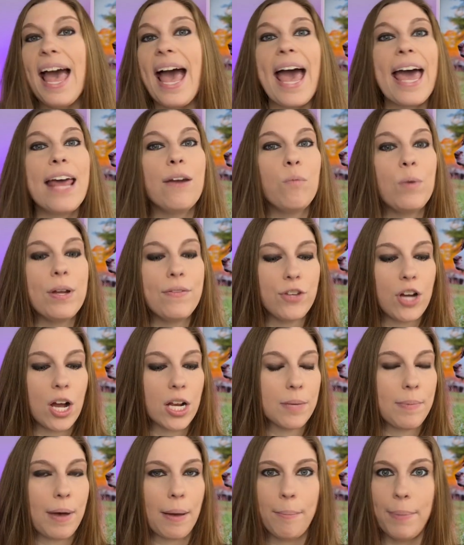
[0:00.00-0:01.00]
And we've
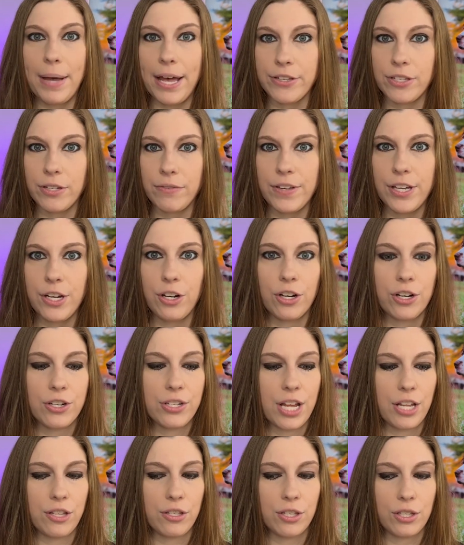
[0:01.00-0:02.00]
talked about puzzle
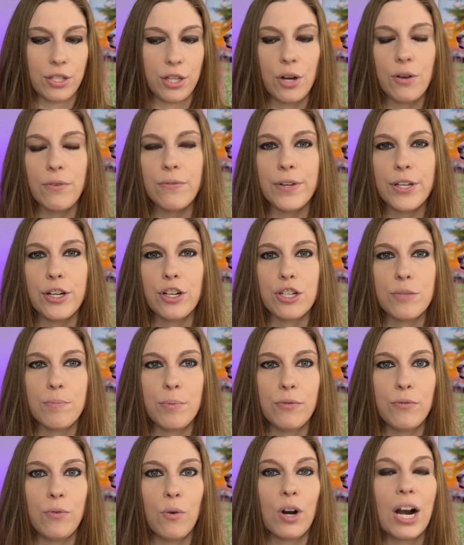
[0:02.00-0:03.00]
feeders and slow feeders
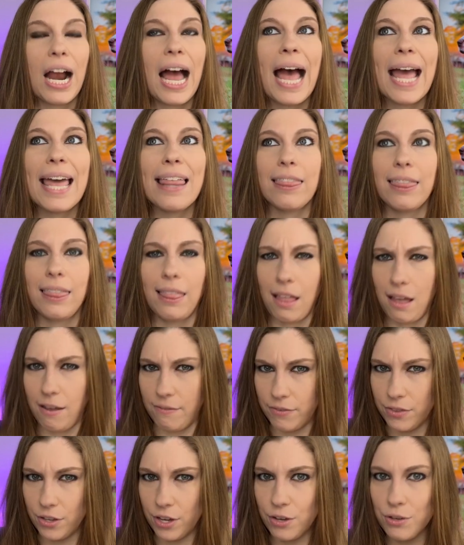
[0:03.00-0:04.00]
before. I
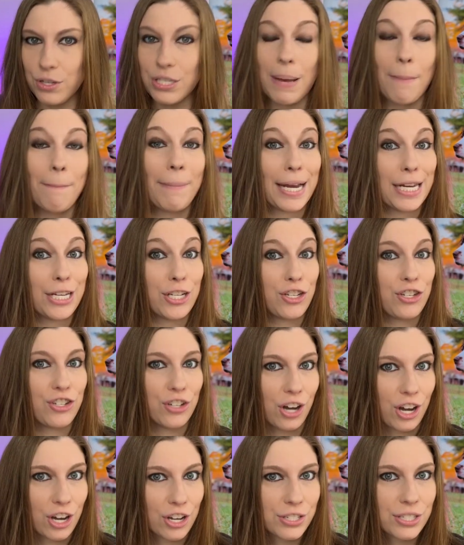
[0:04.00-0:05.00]
love those. My
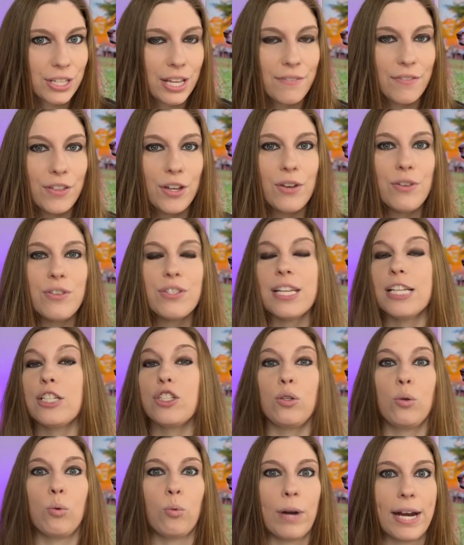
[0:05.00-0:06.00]
dogs love those.
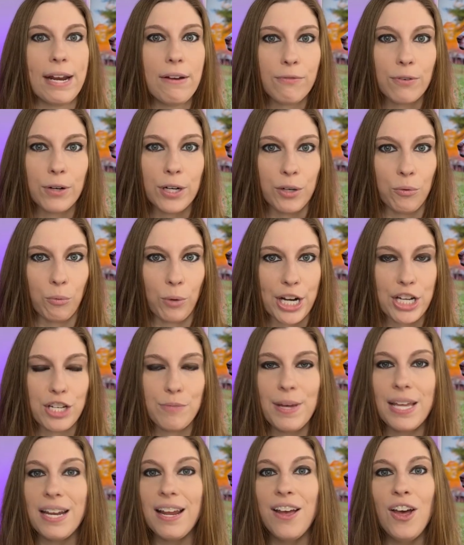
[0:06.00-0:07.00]
It's great for
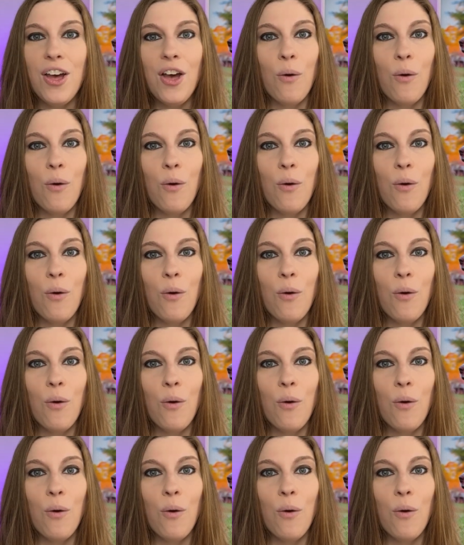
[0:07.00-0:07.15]
enrichment.